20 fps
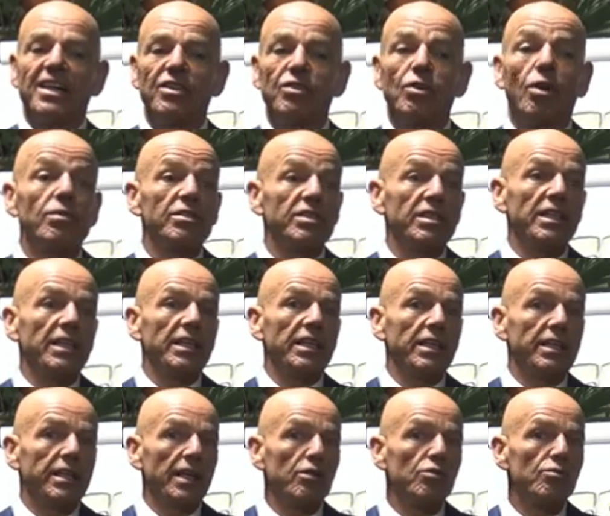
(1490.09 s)
You
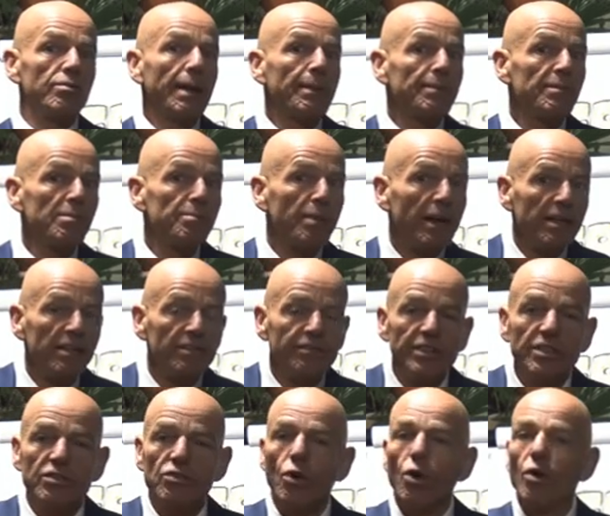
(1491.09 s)
obviously can reap the
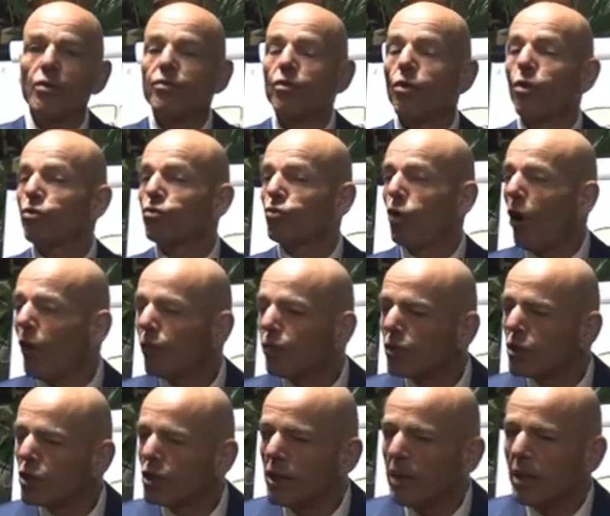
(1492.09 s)
benefits of
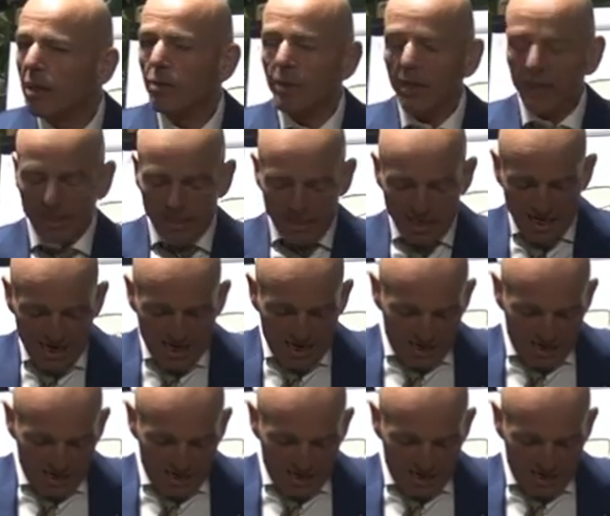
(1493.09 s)
autophagy when